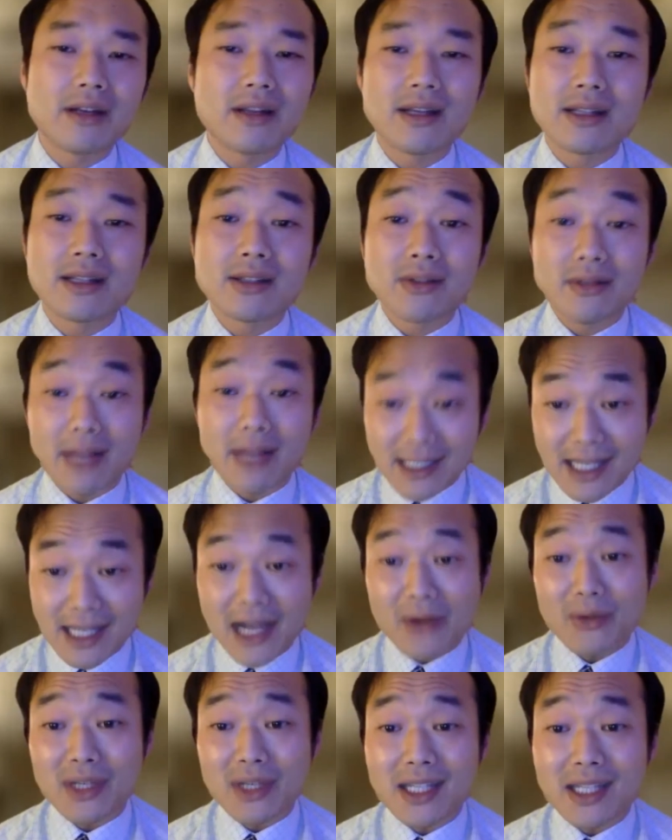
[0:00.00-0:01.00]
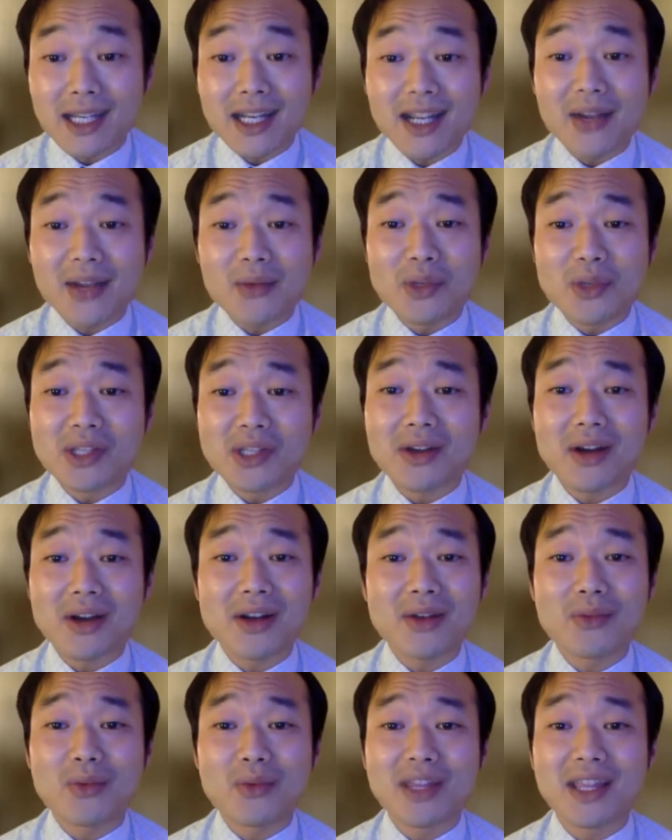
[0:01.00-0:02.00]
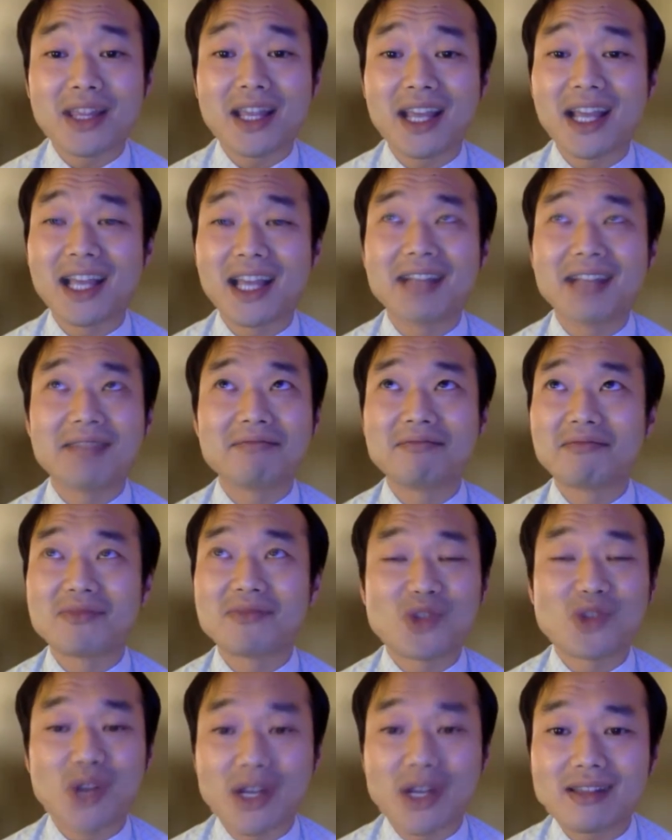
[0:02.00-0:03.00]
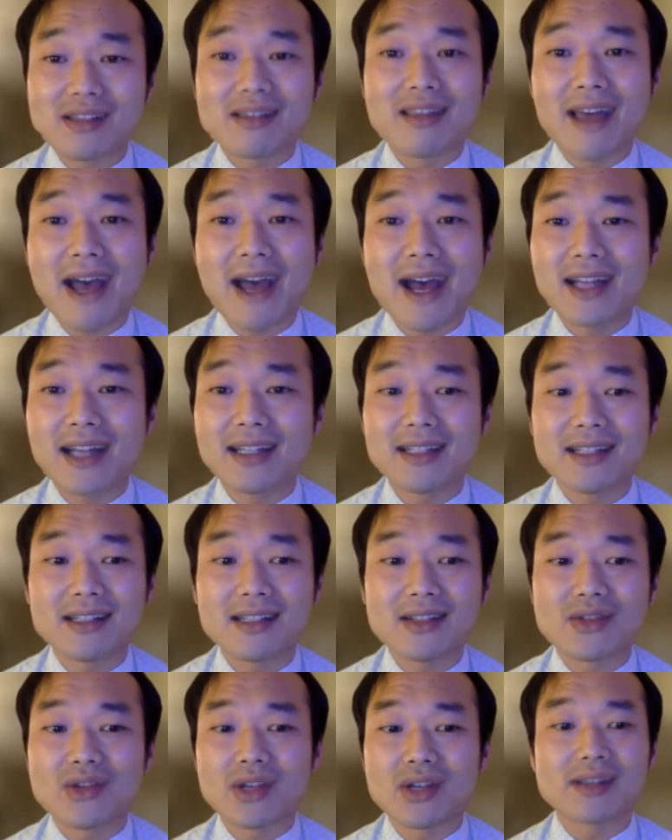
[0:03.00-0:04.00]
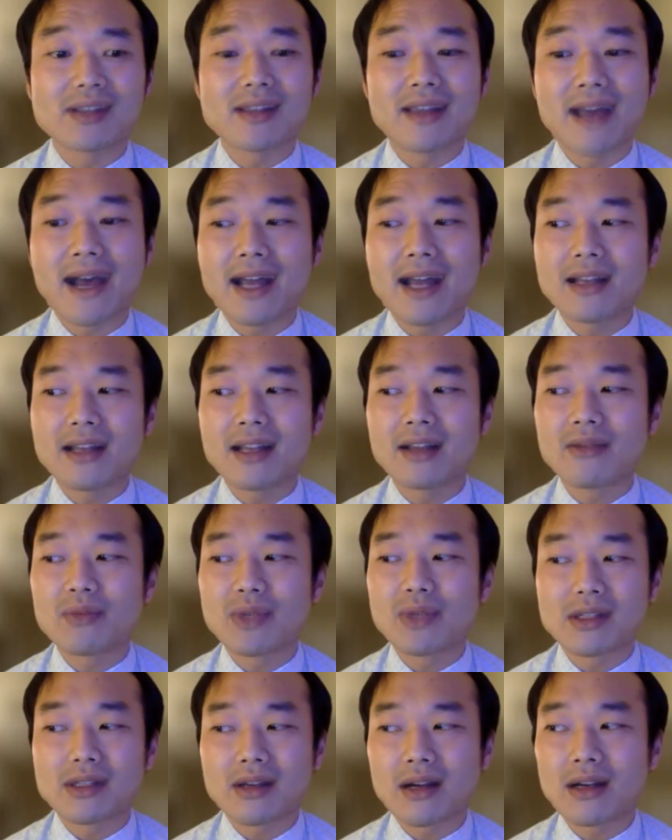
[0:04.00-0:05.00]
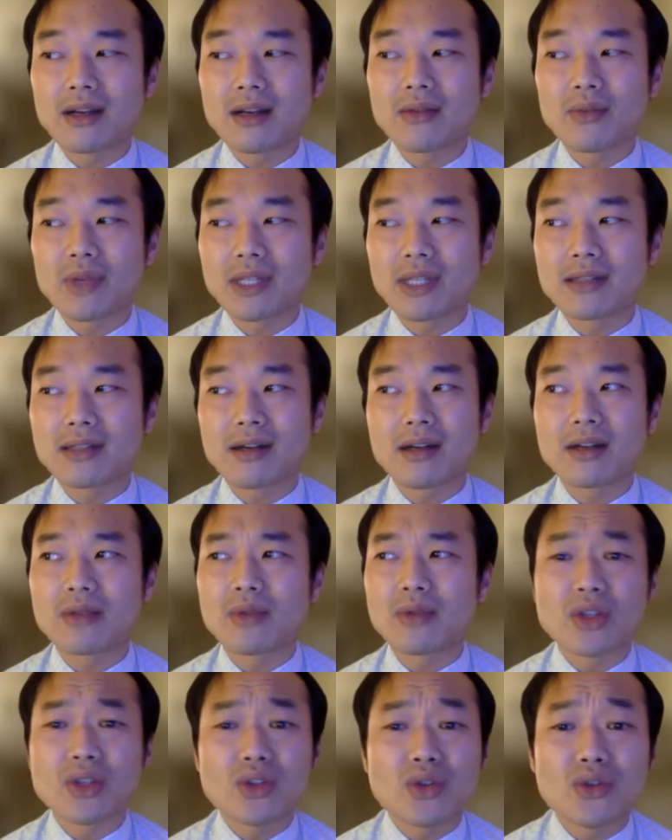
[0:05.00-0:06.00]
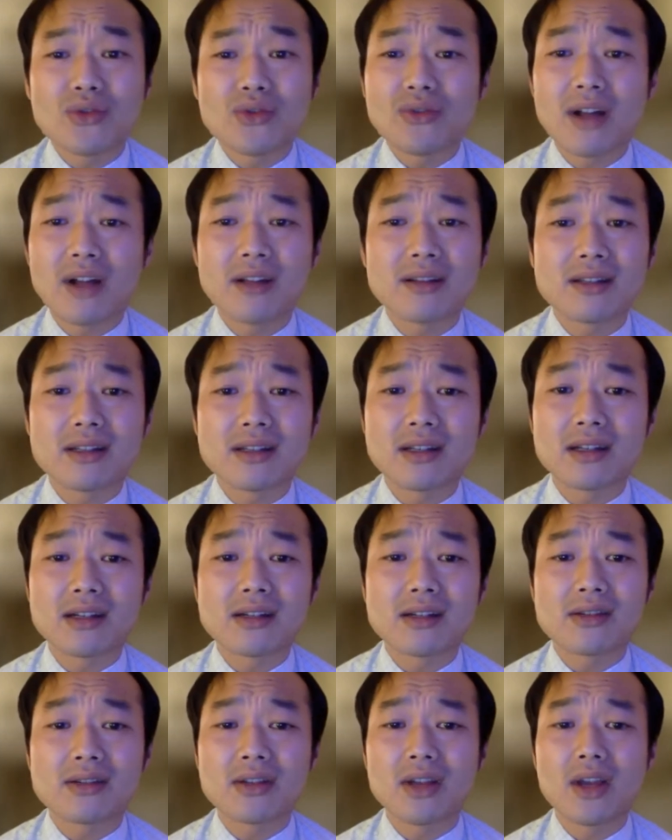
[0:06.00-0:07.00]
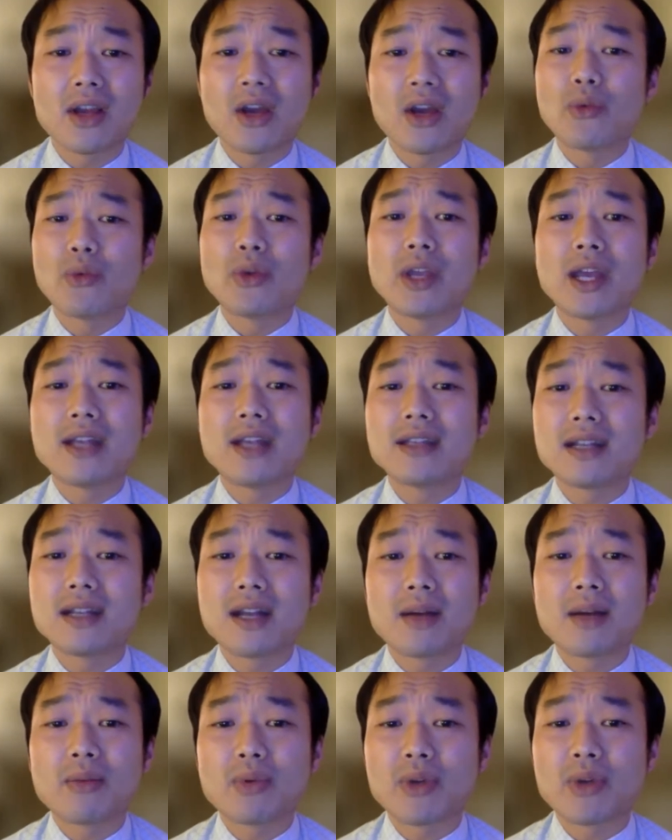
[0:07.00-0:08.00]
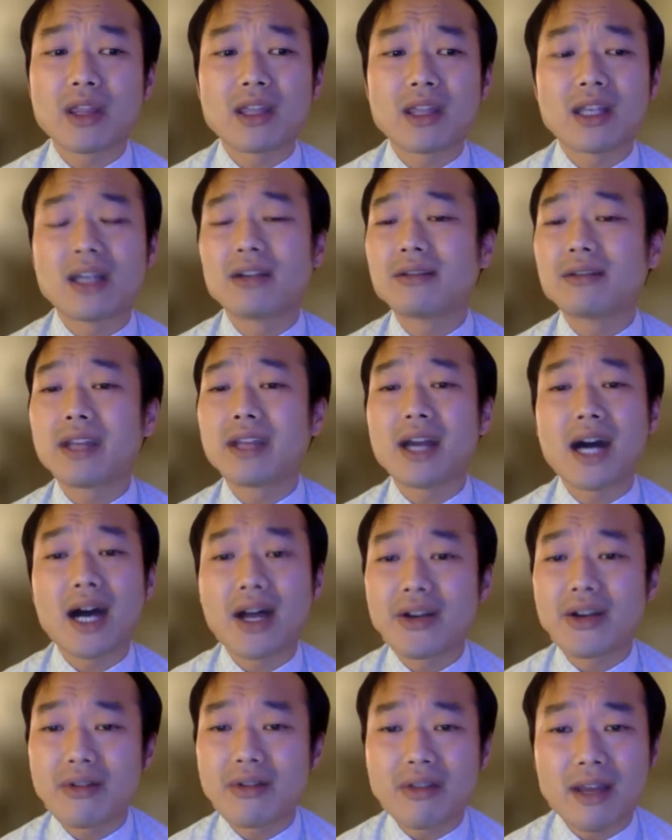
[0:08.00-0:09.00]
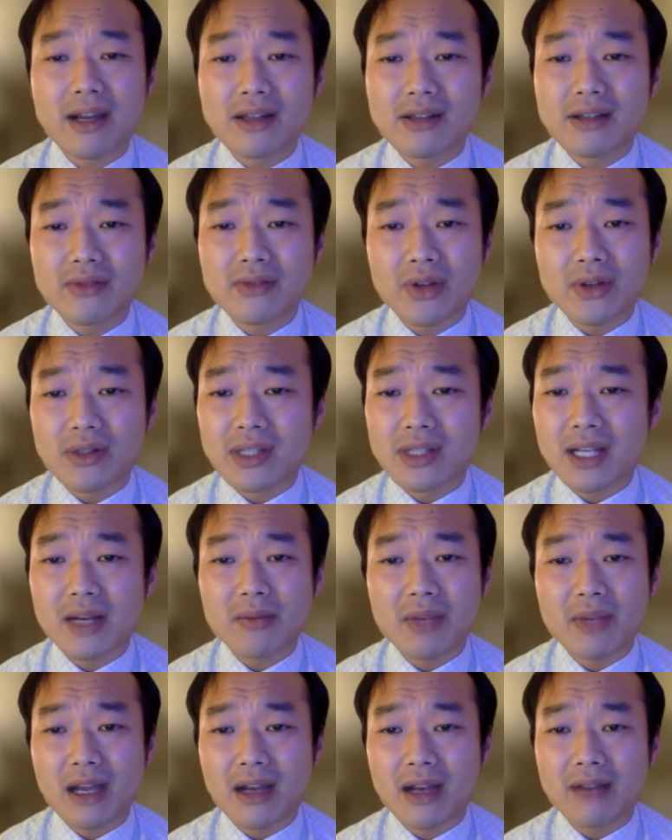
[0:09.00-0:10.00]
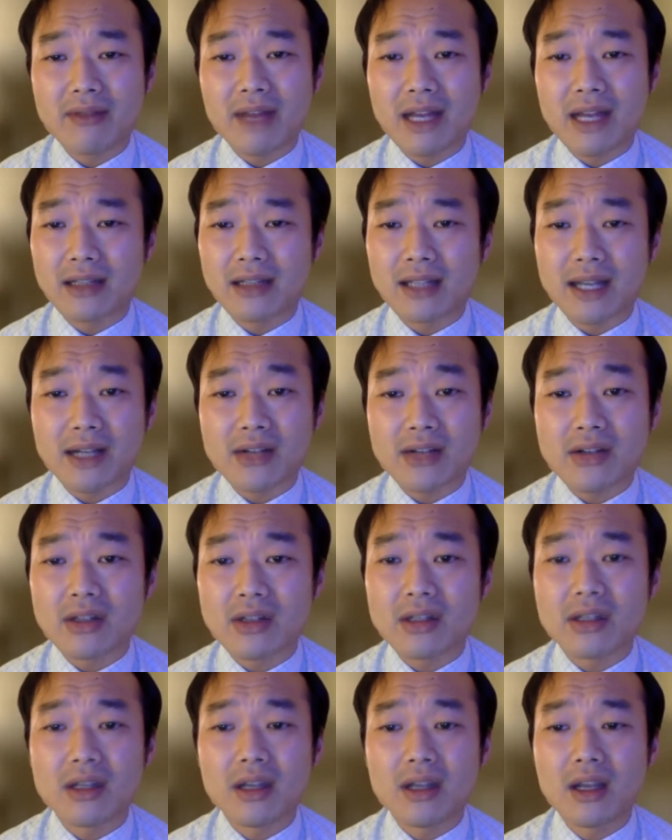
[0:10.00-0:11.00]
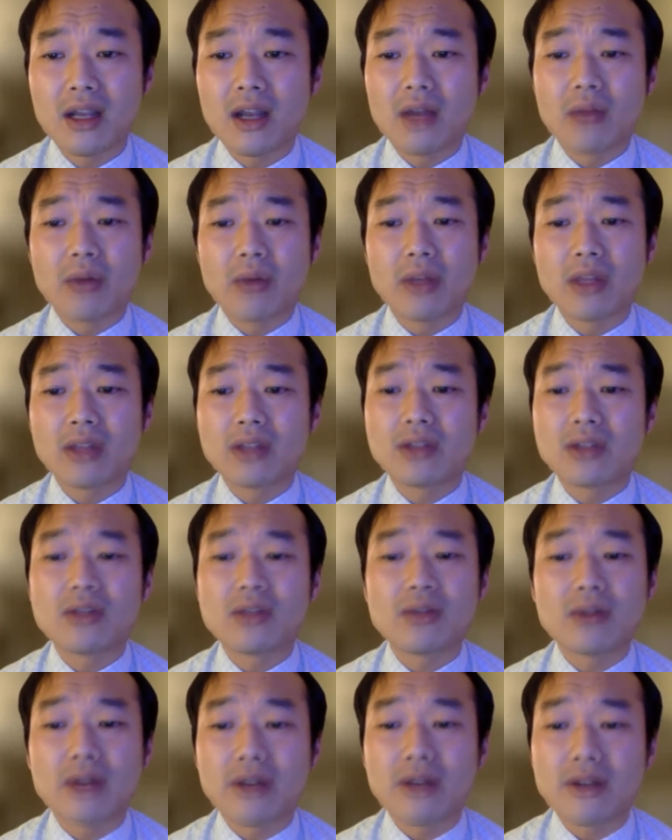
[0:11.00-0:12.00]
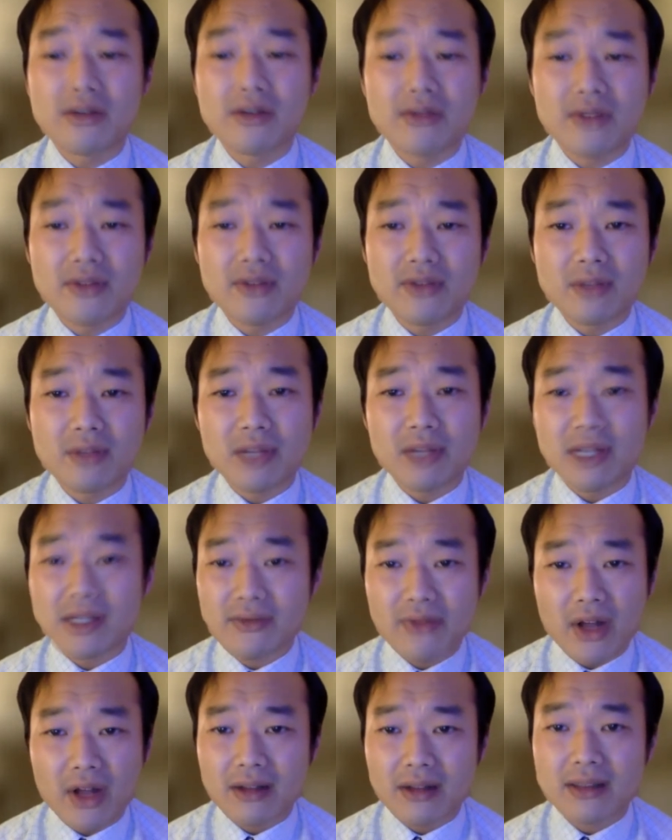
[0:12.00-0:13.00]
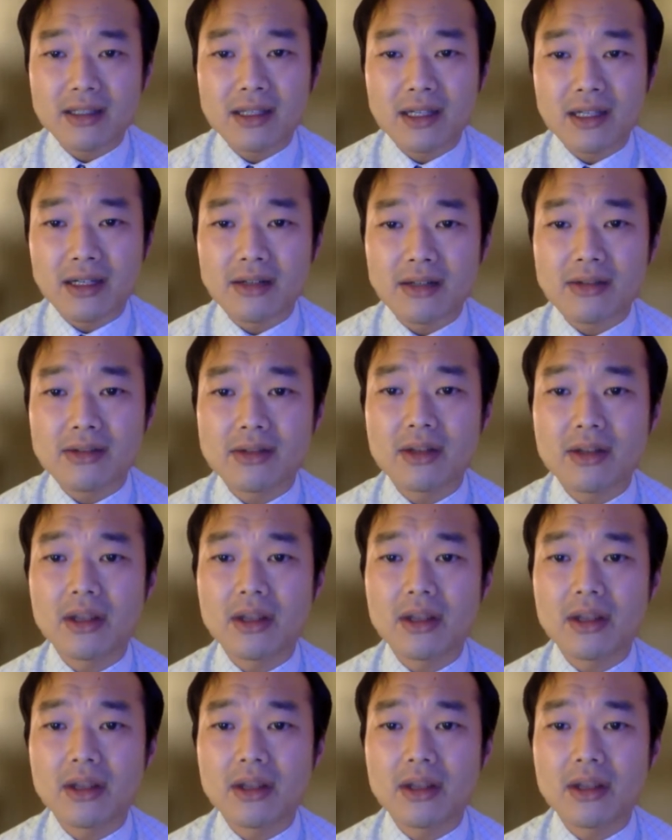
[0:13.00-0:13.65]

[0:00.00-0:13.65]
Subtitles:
And so that's how we did it. We started with just that, and we started with 2 volunteers. We ended up with nearly 100,000 votes coming out of that election with 250 plus volunteers.